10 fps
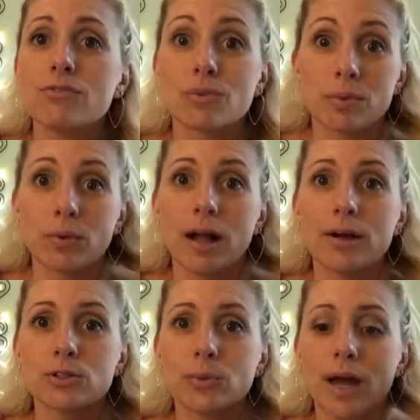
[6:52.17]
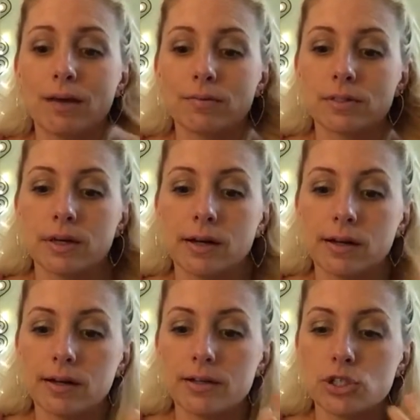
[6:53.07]
from The Real Housewives,
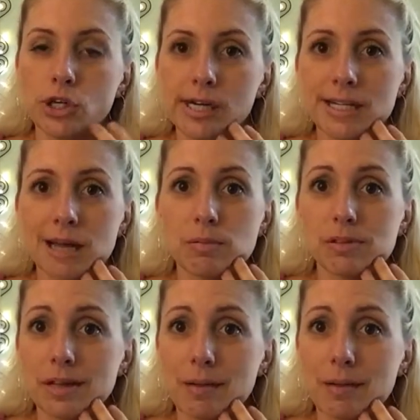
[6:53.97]
Turning Tables.